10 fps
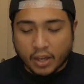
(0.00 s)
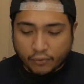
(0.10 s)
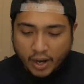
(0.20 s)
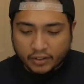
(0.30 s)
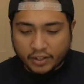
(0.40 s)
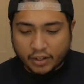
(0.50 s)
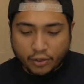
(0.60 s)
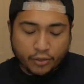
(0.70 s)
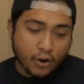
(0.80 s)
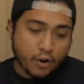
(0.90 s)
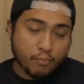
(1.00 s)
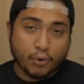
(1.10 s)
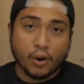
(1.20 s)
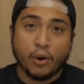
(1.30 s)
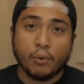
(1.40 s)
And finally, the third
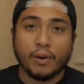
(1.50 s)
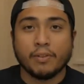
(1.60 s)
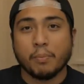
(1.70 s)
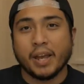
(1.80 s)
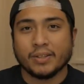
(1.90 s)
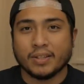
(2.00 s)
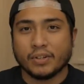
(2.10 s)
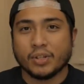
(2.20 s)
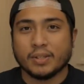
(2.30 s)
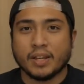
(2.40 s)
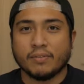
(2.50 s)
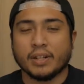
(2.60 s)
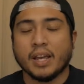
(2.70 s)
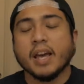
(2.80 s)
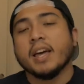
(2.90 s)
pro of the Panasonic
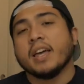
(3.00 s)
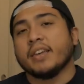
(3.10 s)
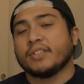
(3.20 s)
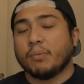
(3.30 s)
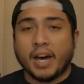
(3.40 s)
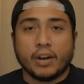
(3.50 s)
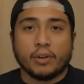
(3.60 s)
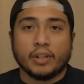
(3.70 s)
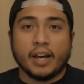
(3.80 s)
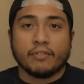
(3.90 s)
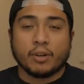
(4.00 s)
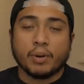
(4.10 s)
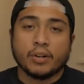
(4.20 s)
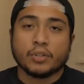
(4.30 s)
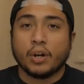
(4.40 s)
G7 is the battery life.
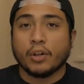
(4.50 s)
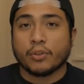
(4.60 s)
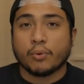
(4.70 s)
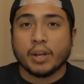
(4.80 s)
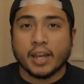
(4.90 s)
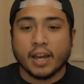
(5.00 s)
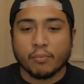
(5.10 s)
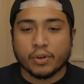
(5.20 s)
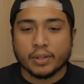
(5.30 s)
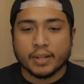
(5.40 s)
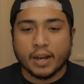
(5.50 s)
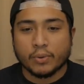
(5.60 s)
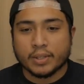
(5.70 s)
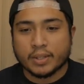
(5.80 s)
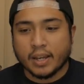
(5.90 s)
Compared to all three cameras, I
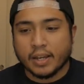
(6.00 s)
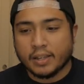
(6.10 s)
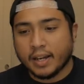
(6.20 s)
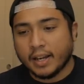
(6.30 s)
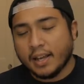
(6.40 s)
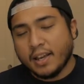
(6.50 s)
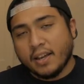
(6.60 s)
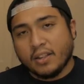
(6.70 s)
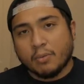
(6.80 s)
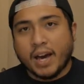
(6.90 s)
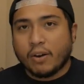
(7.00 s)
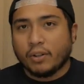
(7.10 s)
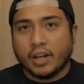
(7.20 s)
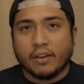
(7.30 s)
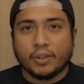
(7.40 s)
would say that the
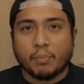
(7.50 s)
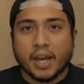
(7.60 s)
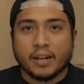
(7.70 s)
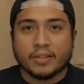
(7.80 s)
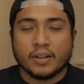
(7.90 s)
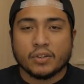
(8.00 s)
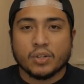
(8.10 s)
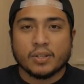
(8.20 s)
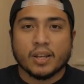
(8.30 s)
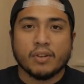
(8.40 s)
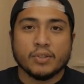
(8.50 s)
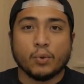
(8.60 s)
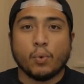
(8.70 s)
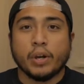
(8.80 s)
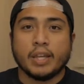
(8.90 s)
battery life on the Panasonic G7 is
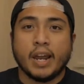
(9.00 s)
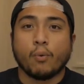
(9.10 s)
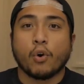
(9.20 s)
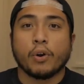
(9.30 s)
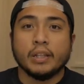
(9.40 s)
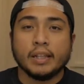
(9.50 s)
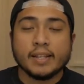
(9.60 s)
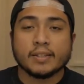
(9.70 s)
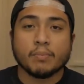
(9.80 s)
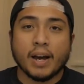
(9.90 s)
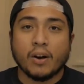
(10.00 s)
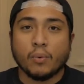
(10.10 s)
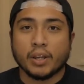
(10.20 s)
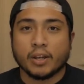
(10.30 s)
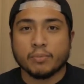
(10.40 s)
the one that I worry least about
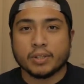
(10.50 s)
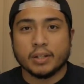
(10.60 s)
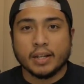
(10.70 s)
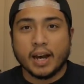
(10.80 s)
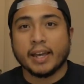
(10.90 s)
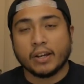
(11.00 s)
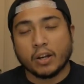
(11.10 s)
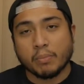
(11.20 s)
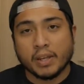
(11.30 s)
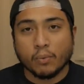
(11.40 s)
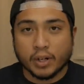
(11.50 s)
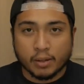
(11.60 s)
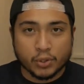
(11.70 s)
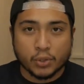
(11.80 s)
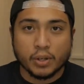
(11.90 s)
when it comes to dying on me when
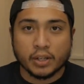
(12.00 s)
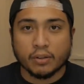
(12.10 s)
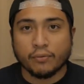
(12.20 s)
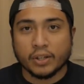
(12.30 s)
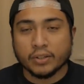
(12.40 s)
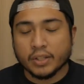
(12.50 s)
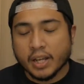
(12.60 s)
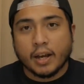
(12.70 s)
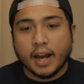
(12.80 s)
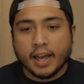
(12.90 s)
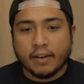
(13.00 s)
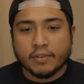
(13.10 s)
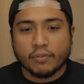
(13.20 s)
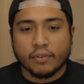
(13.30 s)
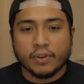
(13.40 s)
I'm shooting in the field. I have
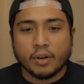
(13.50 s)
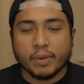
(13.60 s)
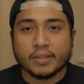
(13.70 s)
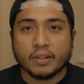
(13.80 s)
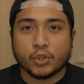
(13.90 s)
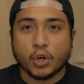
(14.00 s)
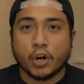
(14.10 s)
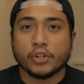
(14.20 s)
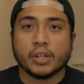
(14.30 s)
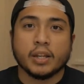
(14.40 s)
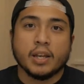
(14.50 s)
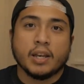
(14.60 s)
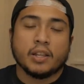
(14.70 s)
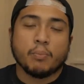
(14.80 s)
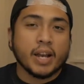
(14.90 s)
definitely found myself
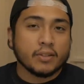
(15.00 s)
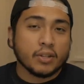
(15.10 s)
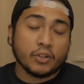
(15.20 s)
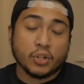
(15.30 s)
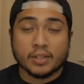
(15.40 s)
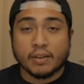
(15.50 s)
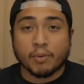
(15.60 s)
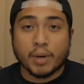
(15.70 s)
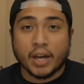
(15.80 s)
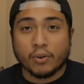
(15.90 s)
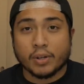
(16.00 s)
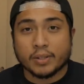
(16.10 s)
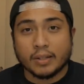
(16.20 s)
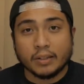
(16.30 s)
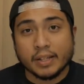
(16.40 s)
charging the Panasonic G7
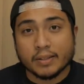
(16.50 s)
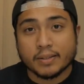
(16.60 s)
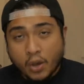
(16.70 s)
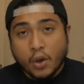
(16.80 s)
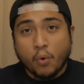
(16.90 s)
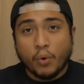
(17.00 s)
batteries the least.